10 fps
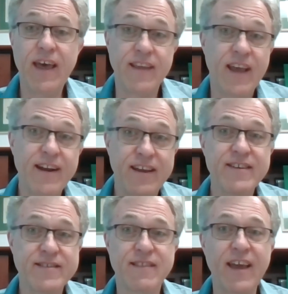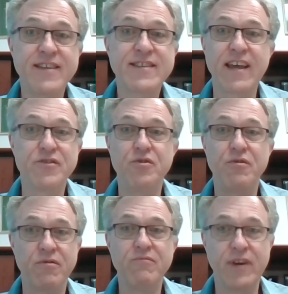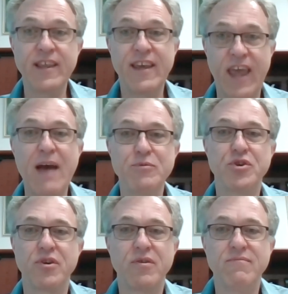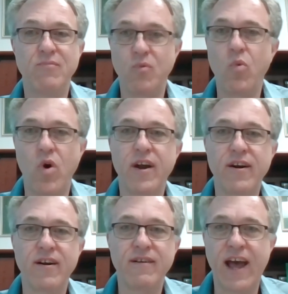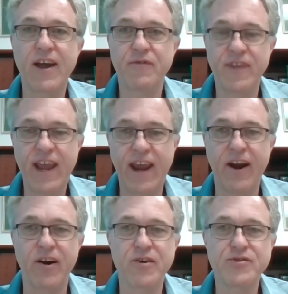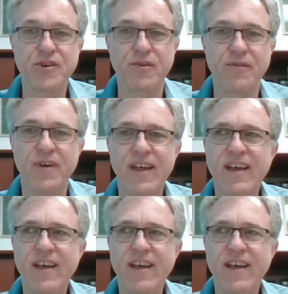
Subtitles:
And the idea is, like I said, to really capture water out of the air, so